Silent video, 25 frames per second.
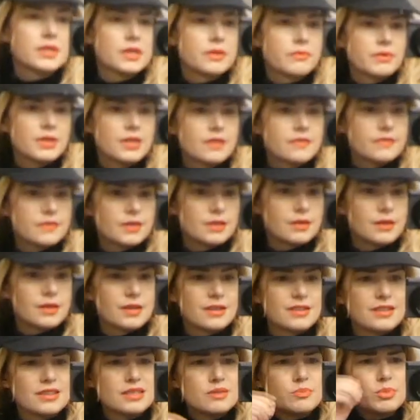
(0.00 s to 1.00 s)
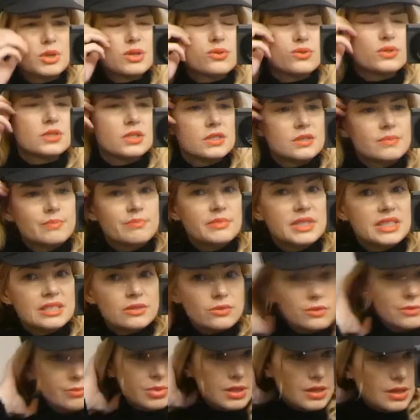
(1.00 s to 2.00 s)
I really felt like this because it's
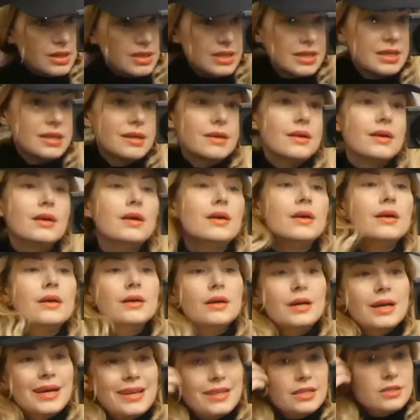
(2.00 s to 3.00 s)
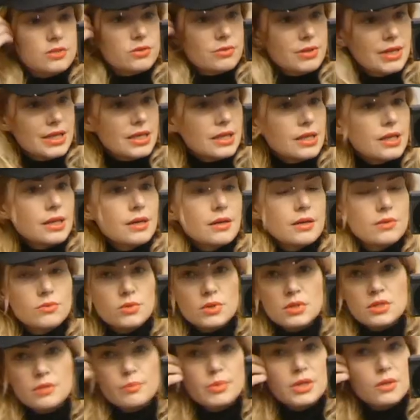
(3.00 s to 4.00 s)
miserable and it's raining. I
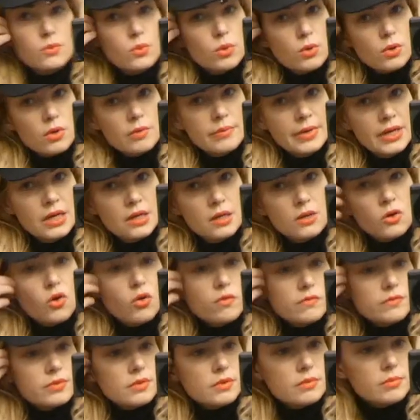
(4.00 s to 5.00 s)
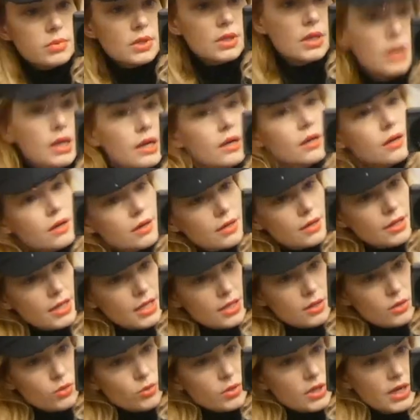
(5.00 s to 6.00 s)
want to be warm, comfortable,
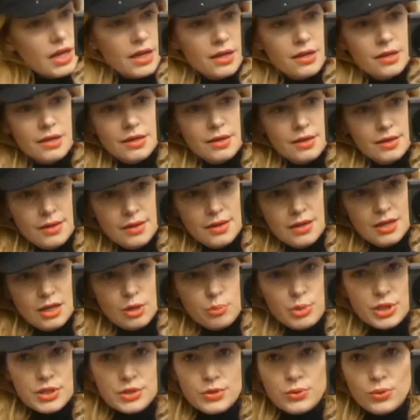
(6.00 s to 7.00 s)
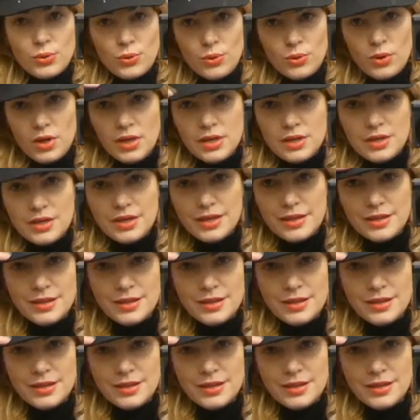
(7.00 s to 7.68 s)
yet look a bit cool. I